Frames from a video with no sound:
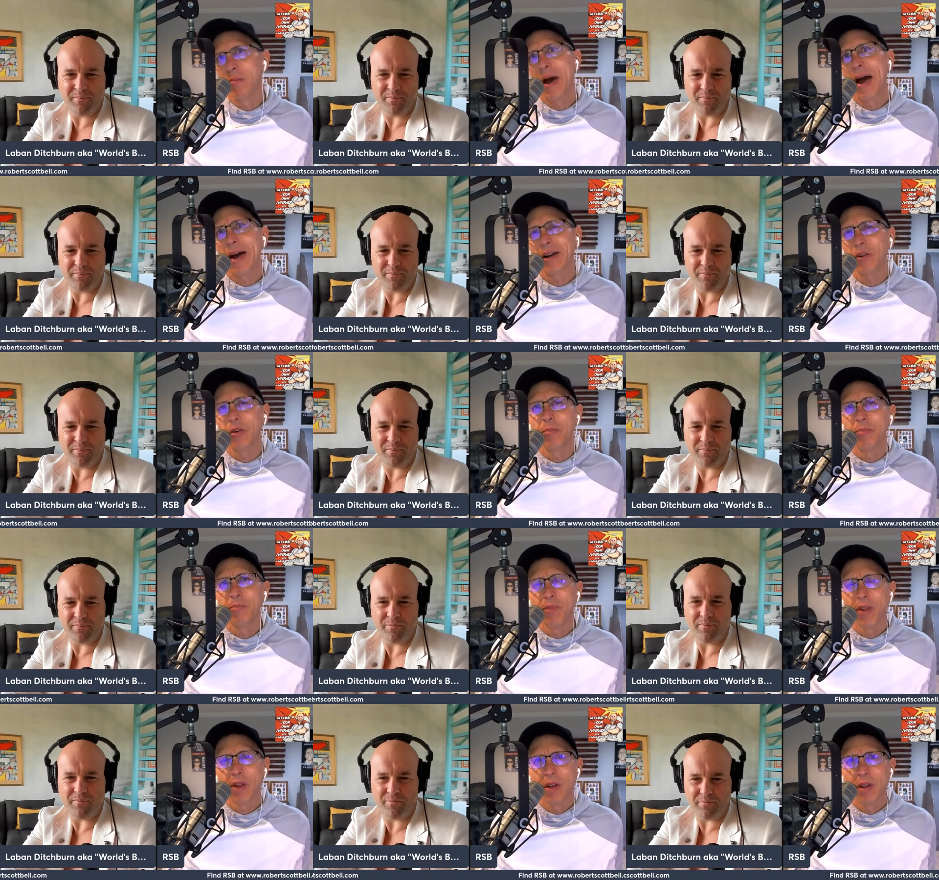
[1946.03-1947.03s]
Speaker 1: back to Him.
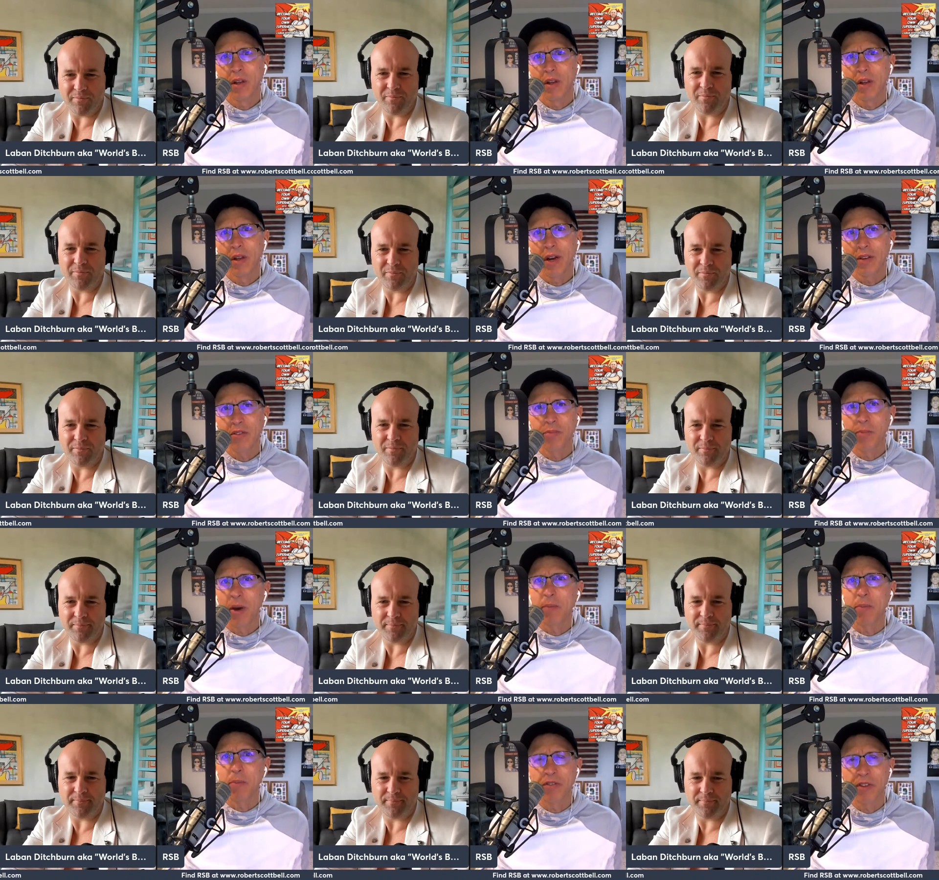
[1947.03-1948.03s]
That's
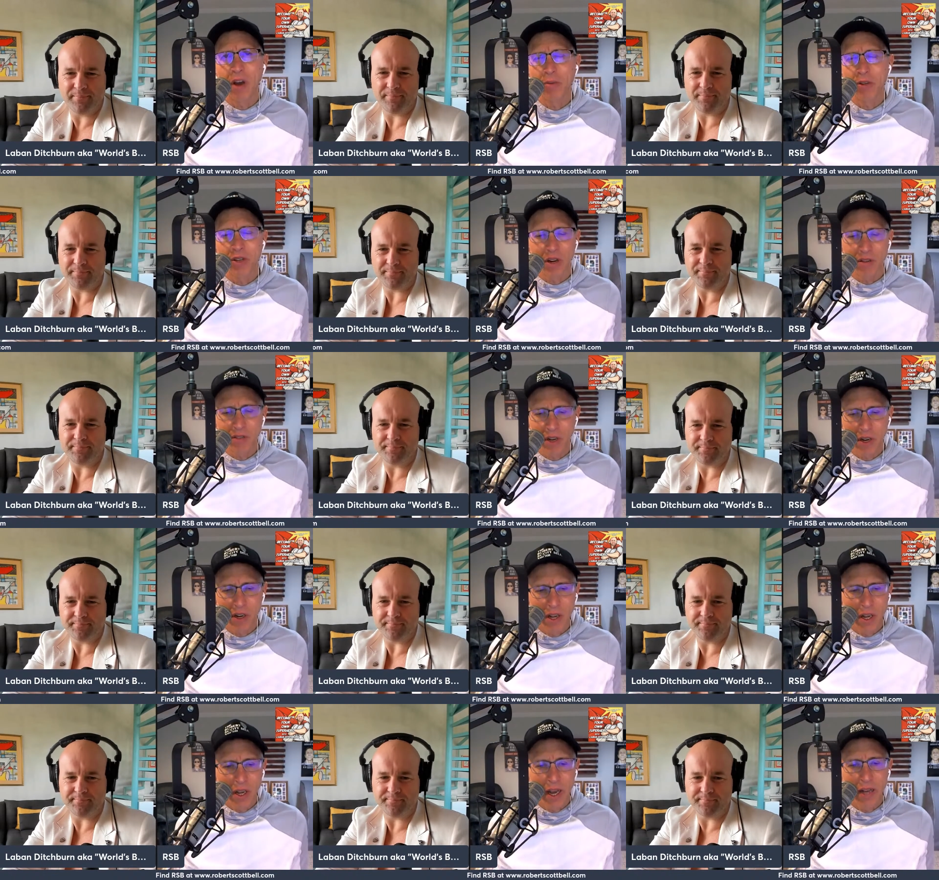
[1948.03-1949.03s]
my perception of it.
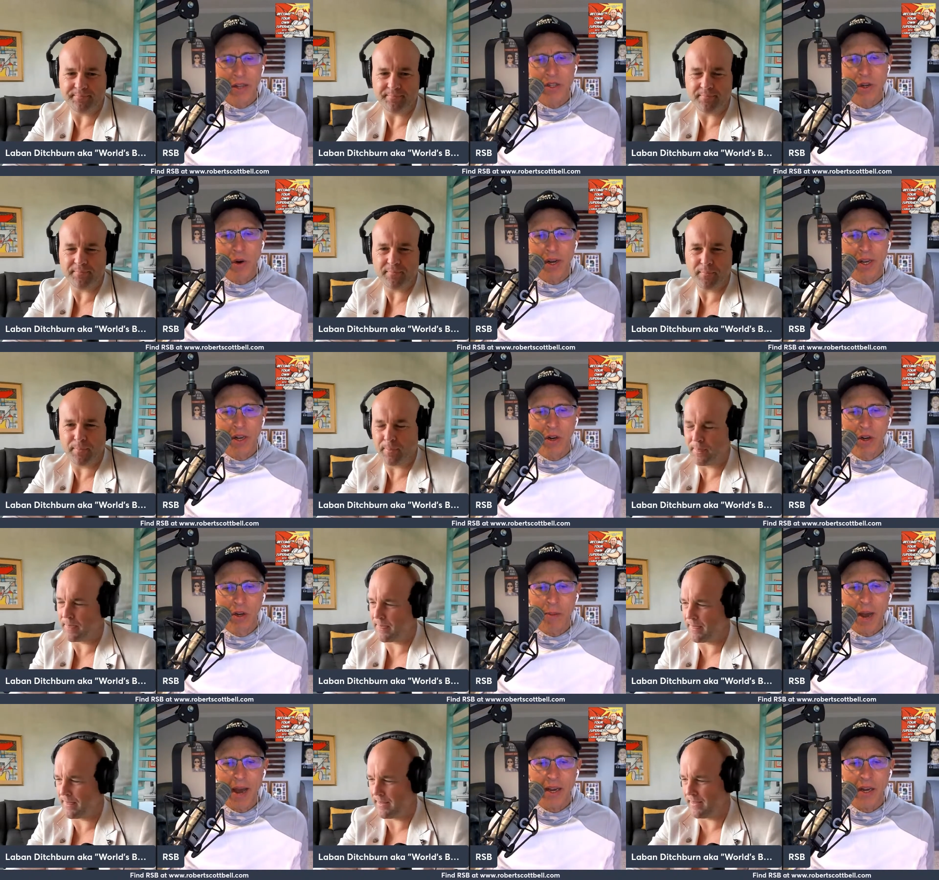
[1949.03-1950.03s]
And so I can look
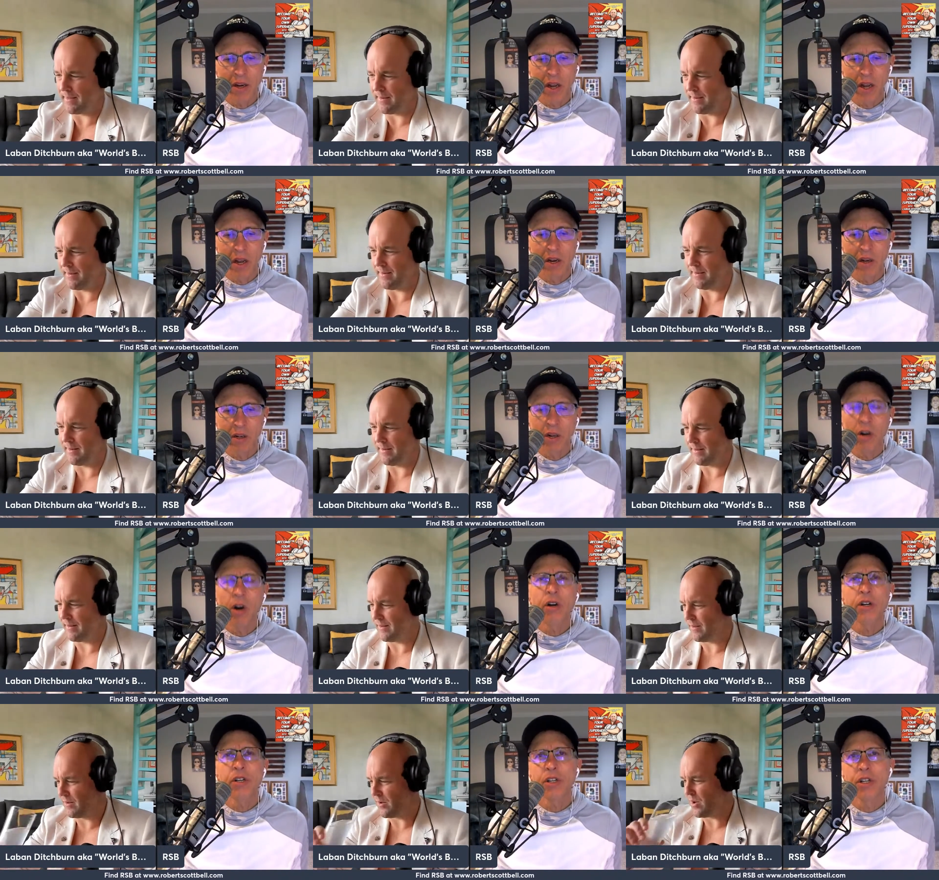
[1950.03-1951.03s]
back and, and
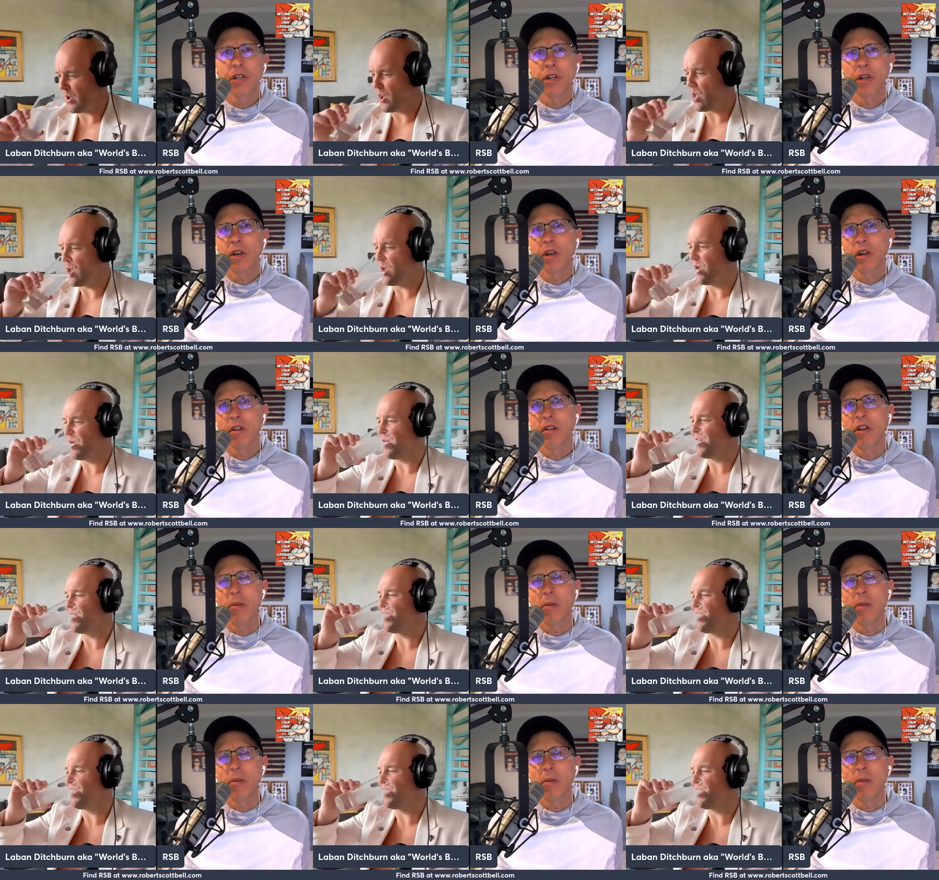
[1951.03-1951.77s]
curse the